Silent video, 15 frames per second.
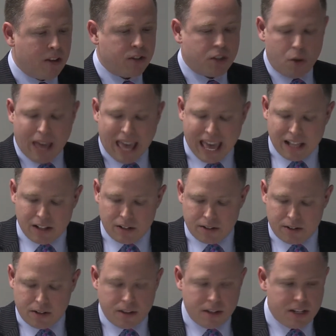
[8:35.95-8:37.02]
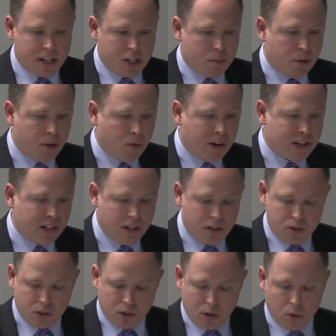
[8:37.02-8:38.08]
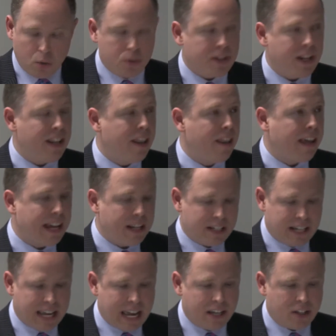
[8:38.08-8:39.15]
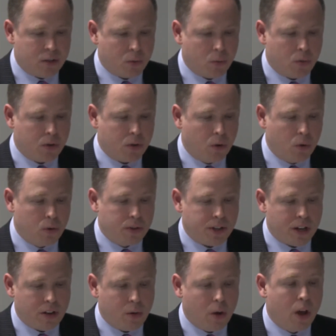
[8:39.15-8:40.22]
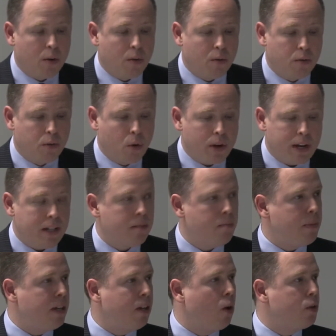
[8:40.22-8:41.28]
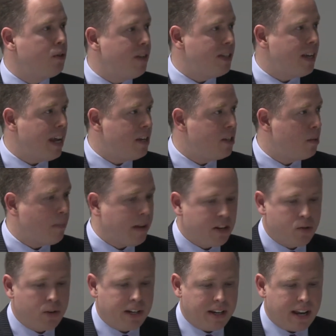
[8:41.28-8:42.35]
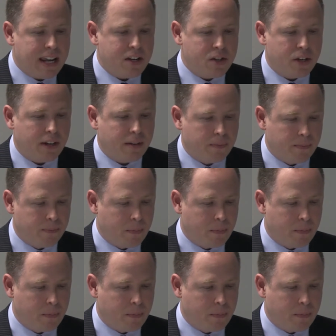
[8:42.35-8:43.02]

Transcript: So held that the dispute resolution clause in that case was also void because of its asymmetric nature.